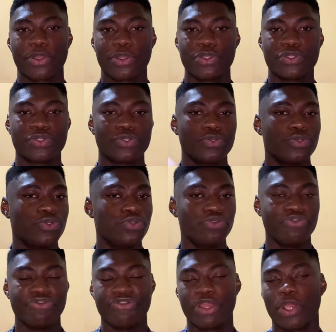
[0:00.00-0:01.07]
are going
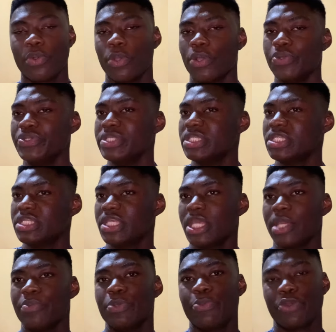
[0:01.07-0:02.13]
to do very well this
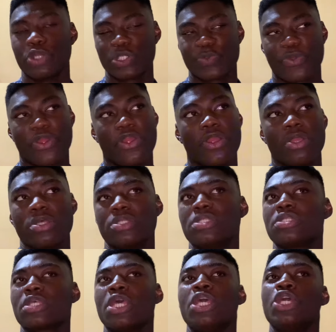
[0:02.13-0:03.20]
year, be
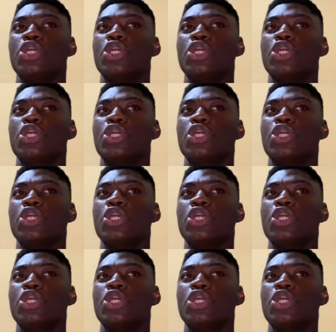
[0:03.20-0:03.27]
prosperous,